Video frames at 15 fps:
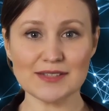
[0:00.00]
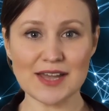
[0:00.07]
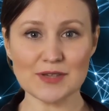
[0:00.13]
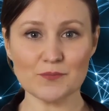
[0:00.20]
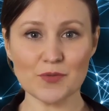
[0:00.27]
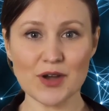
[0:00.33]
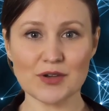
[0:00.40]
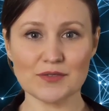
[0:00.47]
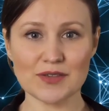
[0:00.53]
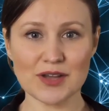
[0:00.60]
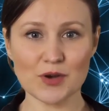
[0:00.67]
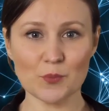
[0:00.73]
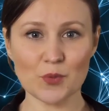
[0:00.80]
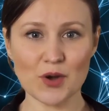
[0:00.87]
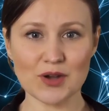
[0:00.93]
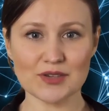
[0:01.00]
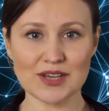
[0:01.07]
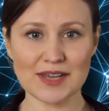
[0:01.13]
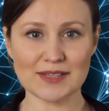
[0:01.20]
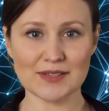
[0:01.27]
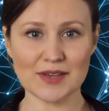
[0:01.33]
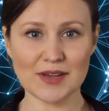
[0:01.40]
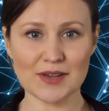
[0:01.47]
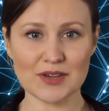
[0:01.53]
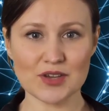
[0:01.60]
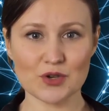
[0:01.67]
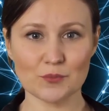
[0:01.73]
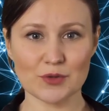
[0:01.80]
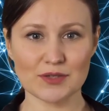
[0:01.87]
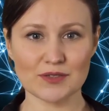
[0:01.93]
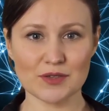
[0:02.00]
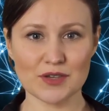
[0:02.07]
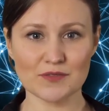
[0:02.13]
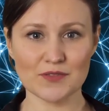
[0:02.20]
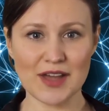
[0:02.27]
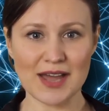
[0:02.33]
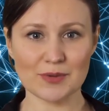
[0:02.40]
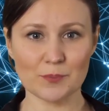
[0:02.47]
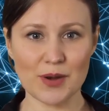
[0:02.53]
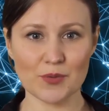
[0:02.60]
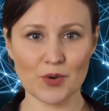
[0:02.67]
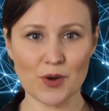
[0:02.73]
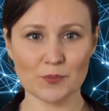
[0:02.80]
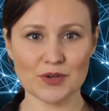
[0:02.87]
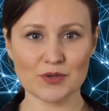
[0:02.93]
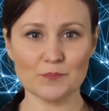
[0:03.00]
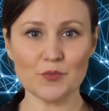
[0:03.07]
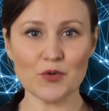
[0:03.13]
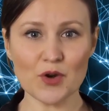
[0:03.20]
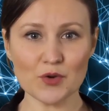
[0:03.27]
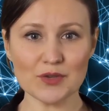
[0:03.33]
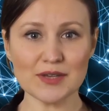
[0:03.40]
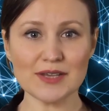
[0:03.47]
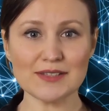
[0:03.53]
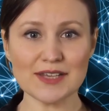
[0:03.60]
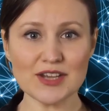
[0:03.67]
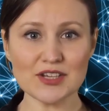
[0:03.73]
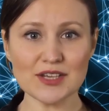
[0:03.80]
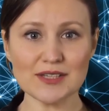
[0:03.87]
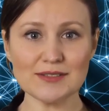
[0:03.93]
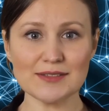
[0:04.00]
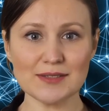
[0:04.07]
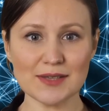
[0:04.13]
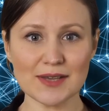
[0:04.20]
involved in the project should be certified by reputable organizations,